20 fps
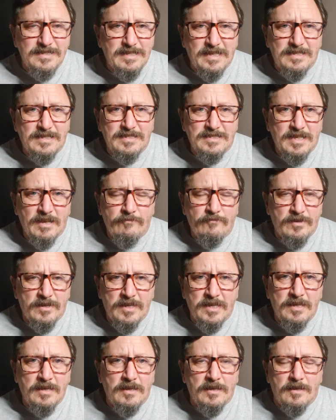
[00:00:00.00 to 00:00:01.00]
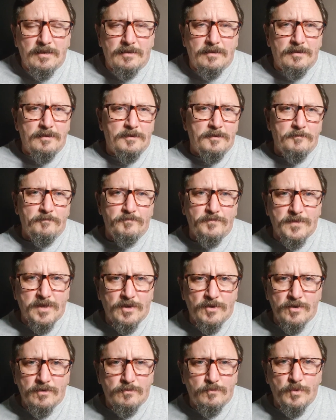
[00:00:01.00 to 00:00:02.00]
necessarily going
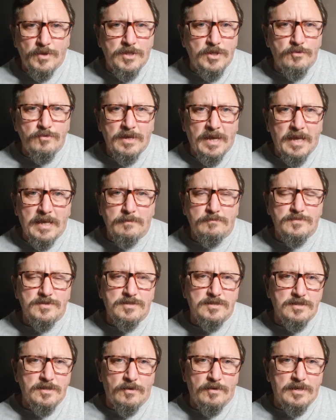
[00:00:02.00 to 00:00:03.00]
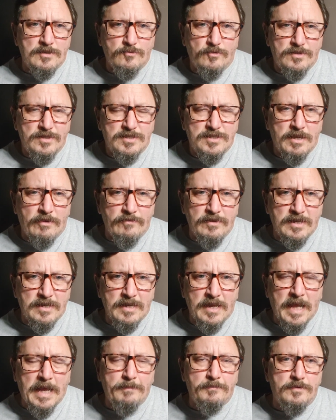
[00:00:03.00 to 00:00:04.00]
to win you games. You know, that's not necessarily
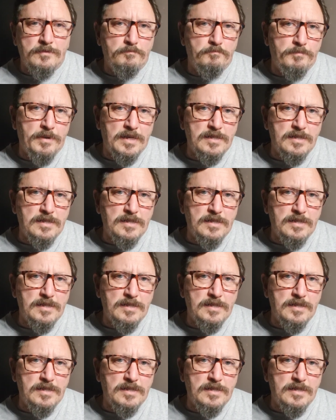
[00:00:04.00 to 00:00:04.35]
going to happen.